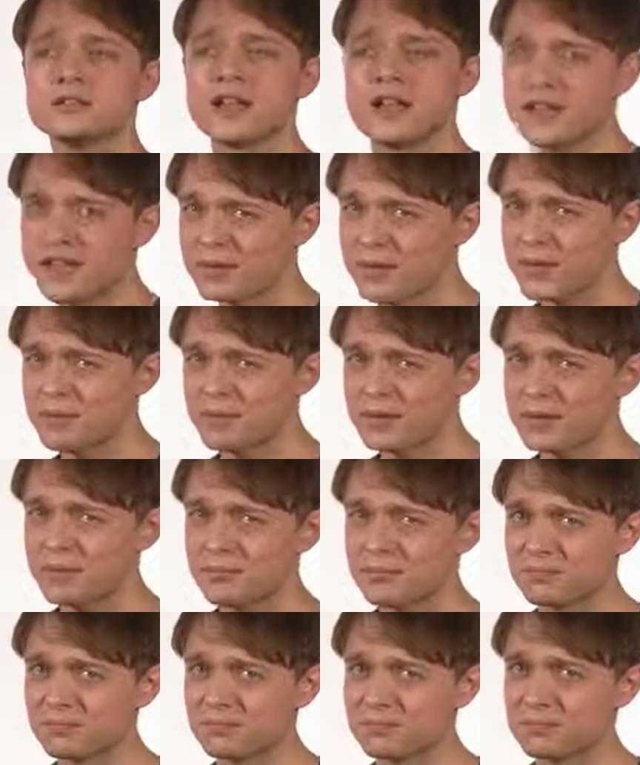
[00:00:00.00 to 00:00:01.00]
Now that might
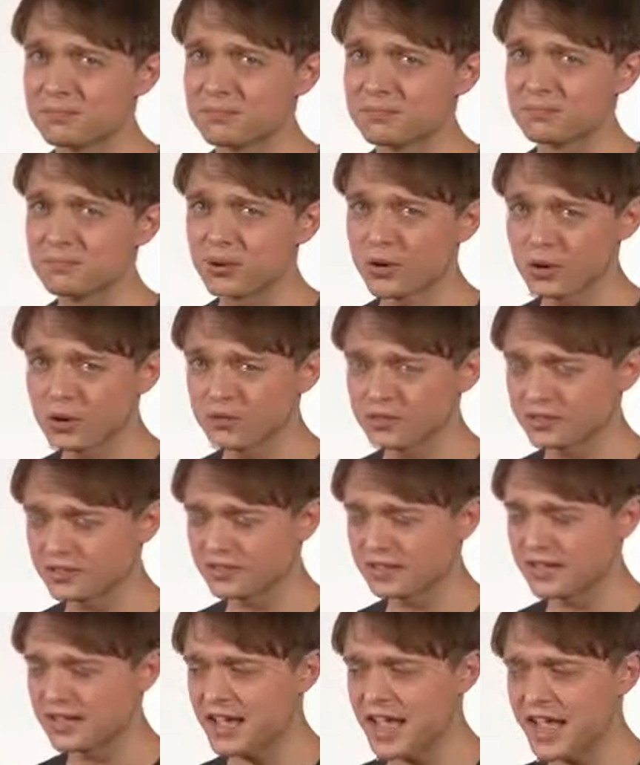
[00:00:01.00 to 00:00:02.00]
be
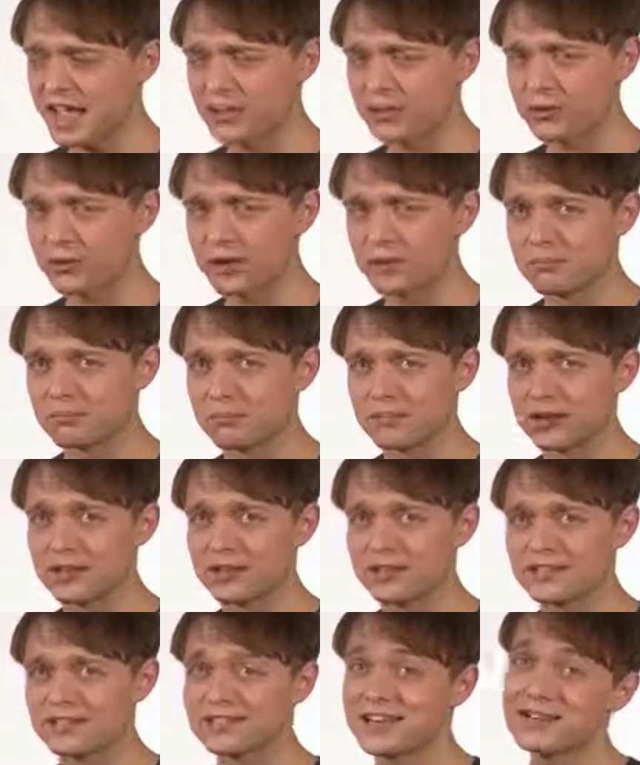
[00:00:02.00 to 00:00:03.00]
perfectly accurate,
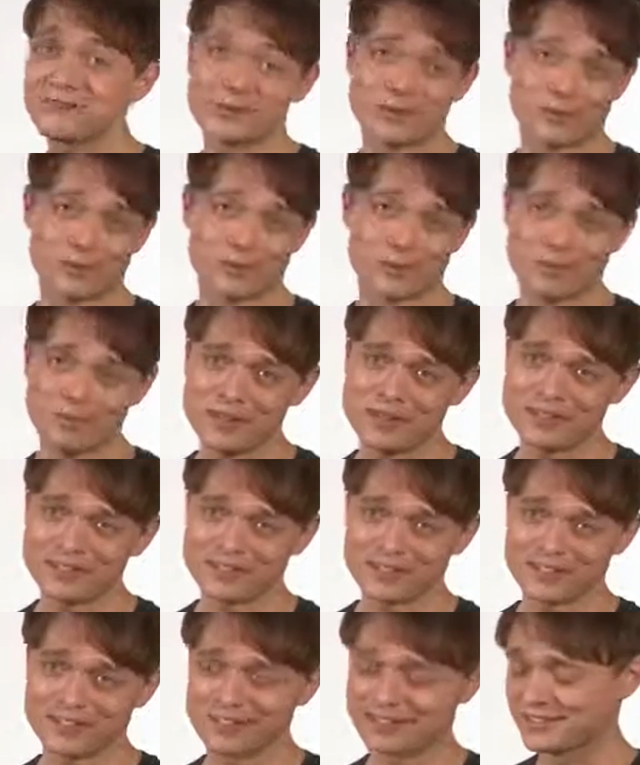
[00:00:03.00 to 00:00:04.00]
but it's not very
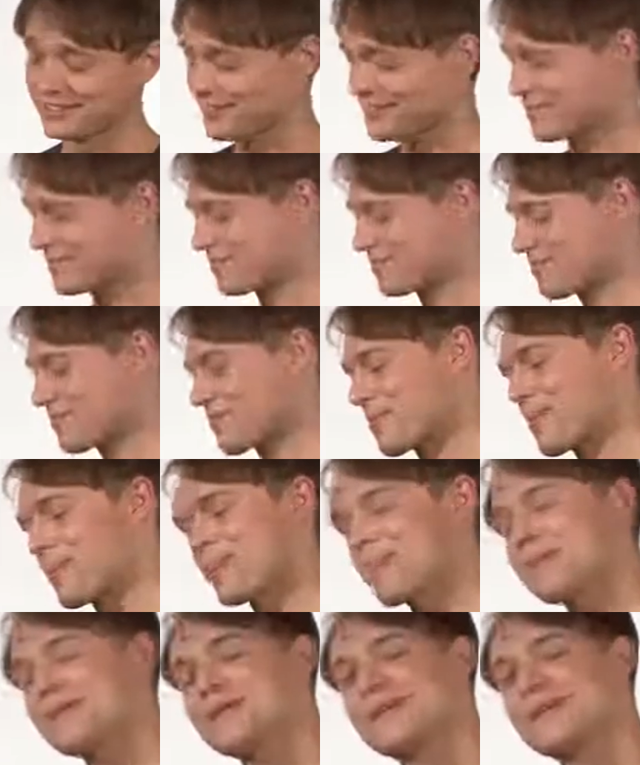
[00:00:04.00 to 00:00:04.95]
romantic. My